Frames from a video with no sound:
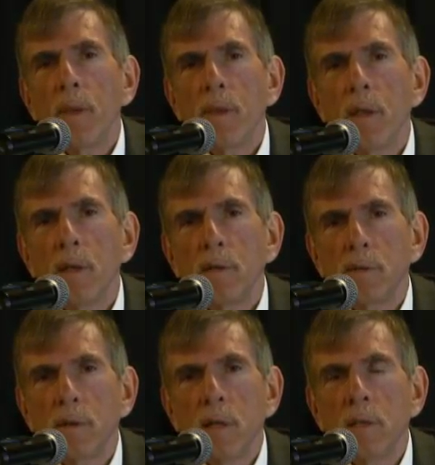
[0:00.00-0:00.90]

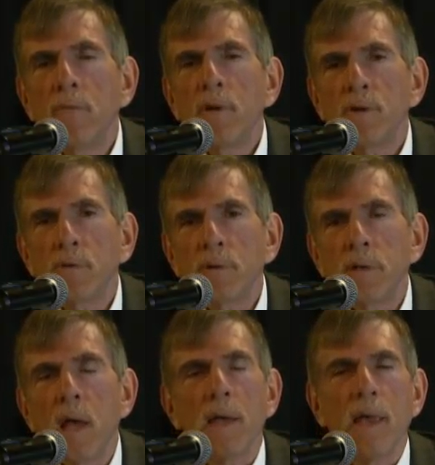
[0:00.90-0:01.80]
These individuals,
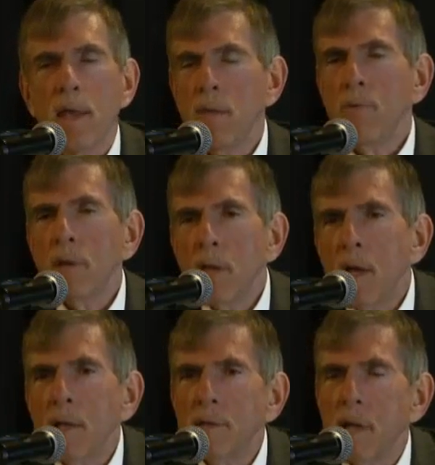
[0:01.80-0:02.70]
like anybody
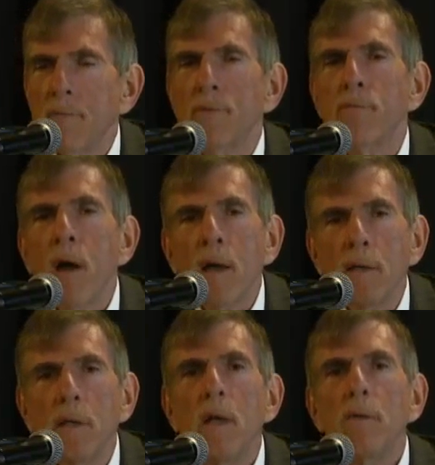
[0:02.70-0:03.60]
else, have a
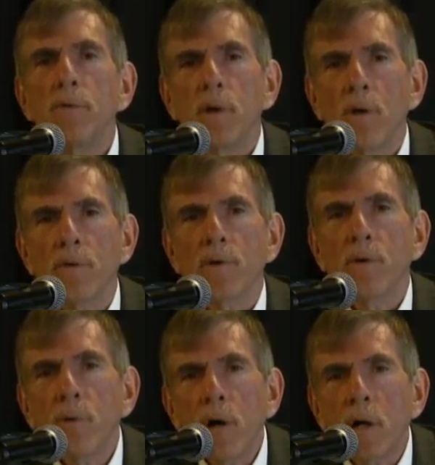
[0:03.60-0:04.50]
right to go to
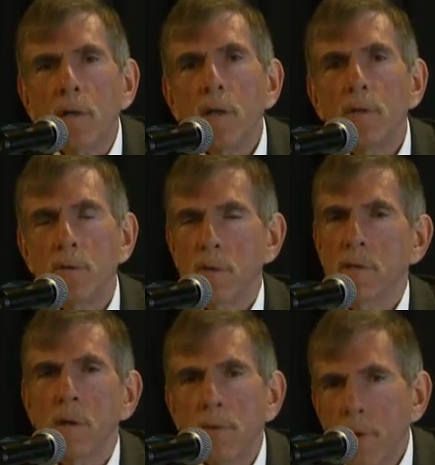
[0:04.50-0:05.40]
court to
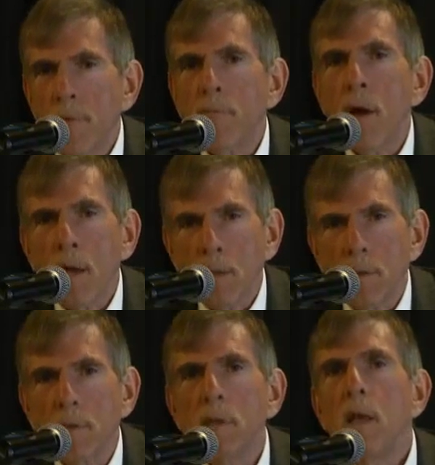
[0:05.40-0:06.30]
assert their
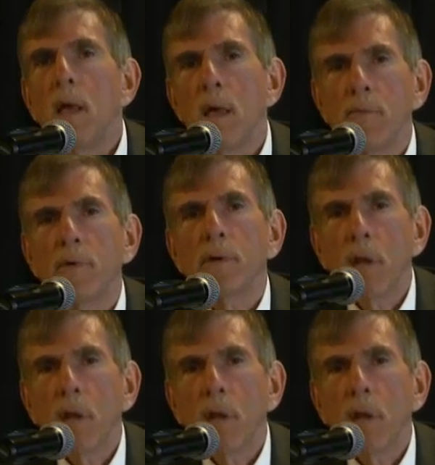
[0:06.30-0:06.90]
rights. If it